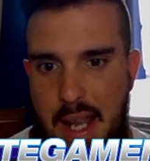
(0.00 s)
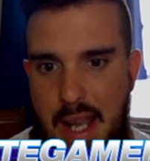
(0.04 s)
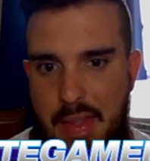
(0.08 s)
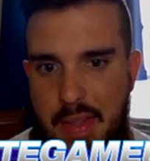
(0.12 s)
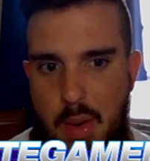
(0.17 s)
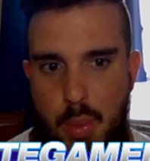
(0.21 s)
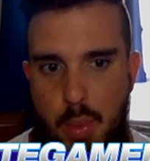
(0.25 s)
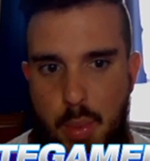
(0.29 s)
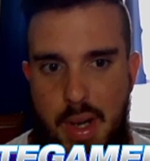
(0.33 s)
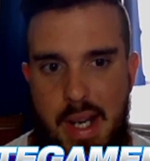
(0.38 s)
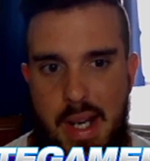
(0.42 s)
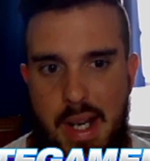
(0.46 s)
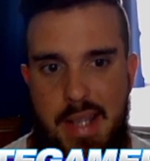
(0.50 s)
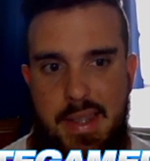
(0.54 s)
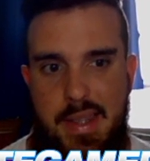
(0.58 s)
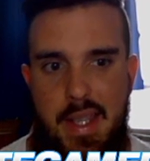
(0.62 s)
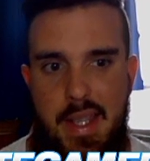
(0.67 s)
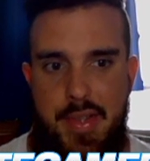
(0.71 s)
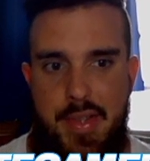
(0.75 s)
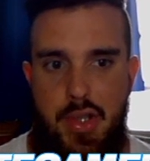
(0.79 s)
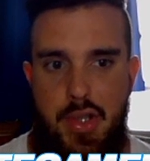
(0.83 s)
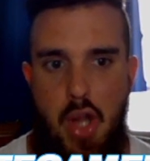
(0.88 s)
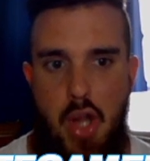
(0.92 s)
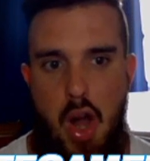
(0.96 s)
and then we're going to get
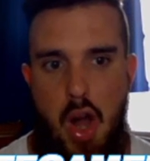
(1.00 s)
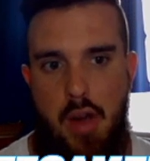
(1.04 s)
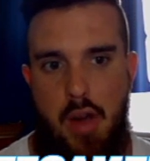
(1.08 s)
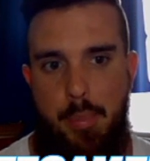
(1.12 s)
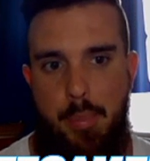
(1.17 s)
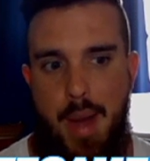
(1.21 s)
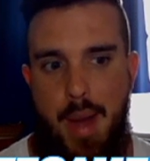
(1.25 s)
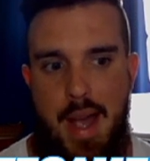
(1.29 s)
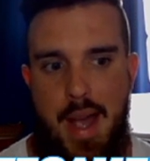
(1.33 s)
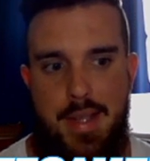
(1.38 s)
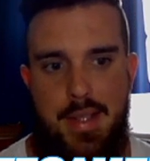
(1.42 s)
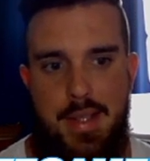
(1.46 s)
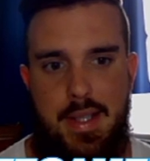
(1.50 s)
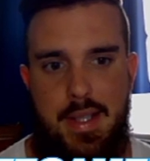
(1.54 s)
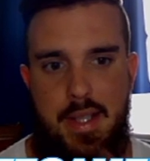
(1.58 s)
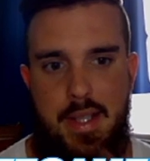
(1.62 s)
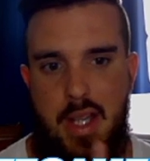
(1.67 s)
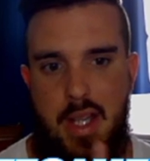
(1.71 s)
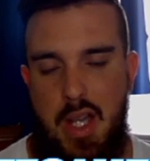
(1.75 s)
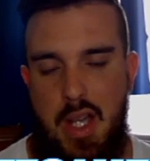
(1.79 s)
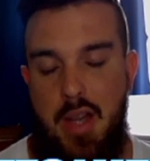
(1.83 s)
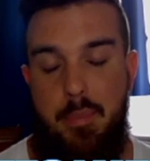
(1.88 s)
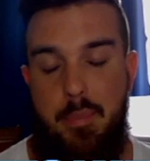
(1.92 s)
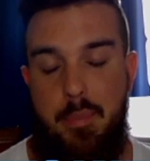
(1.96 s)
this long
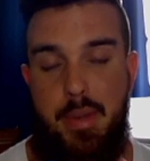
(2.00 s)
passing,